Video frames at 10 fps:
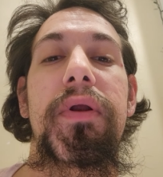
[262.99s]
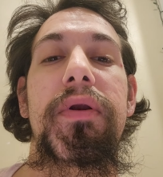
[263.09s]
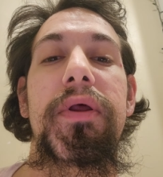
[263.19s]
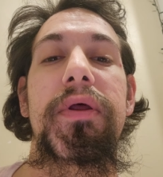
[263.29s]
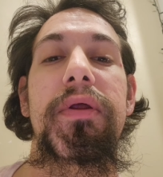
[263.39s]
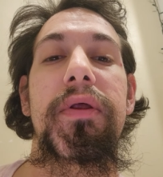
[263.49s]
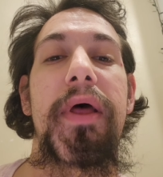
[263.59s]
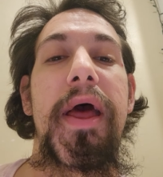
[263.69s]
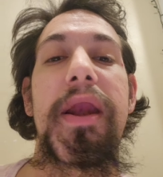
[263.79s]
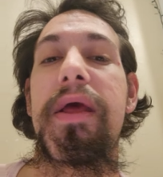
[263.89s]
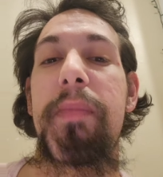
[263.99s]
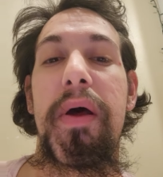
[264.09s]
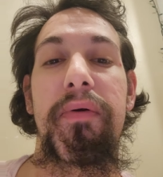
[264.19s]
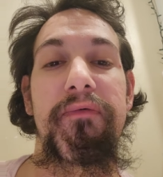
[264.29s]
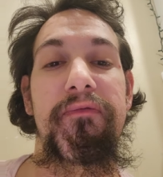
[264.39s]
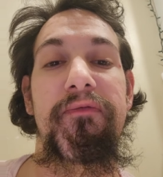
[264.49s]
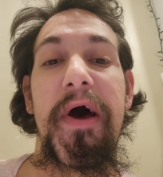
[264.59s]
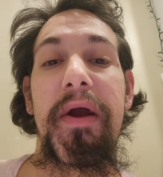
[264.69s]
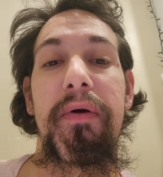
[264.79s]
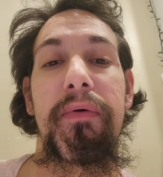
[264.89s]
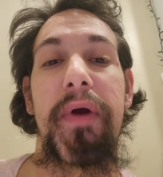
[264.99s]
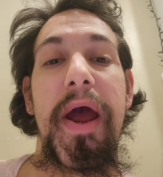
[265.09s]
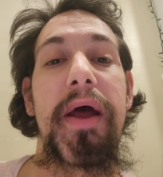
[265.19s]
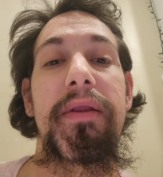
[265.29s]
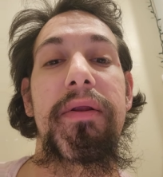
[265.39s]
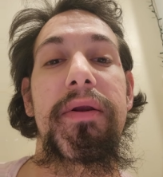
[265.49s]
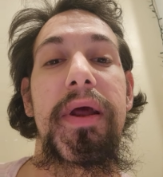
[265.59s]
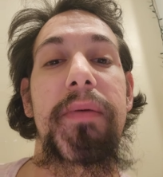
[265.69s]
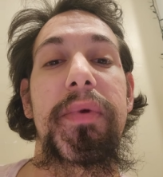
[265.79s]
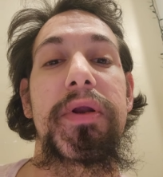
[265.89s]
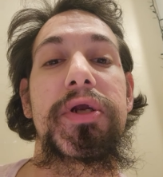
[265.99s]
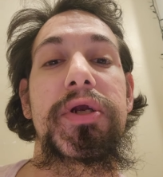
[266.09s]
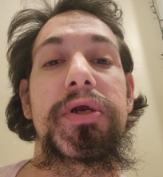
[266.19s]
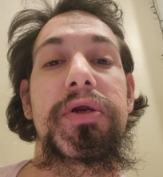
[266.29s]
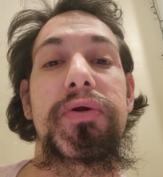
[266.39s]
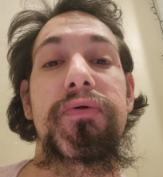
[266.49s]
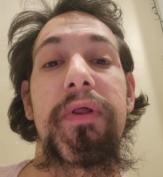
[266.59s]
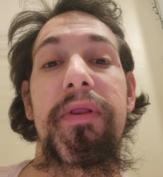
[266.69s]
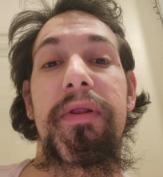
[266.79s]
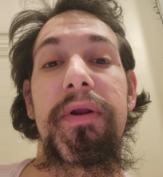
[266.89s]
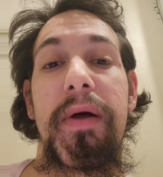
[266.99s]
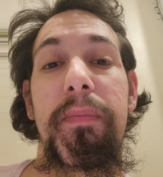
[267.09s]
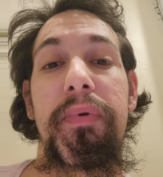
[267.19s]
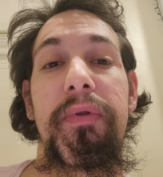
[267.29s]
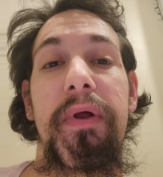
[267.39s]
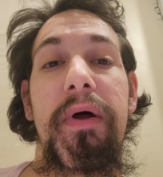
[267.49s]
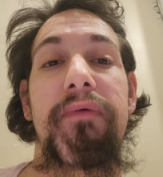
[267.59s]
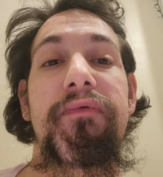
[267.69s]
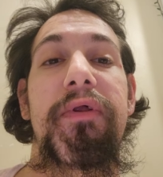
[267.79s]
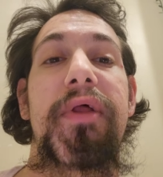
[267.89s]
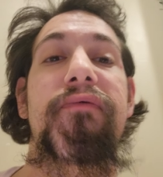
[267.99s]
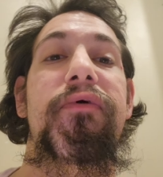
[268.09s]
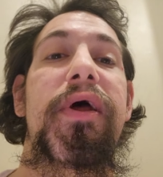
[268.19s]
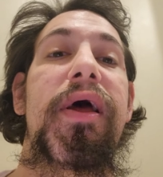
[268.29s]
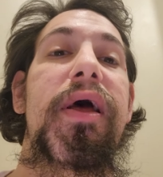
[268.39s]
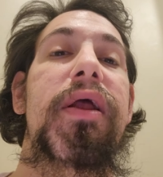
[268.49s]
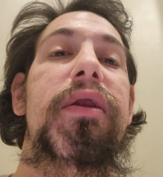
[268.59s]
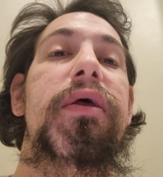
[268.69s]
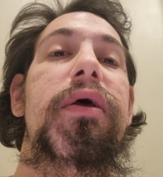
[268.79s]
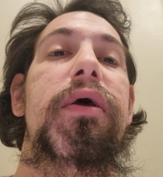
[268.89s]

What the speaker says: deal any amount of fire or acid damage to the stump of the severed head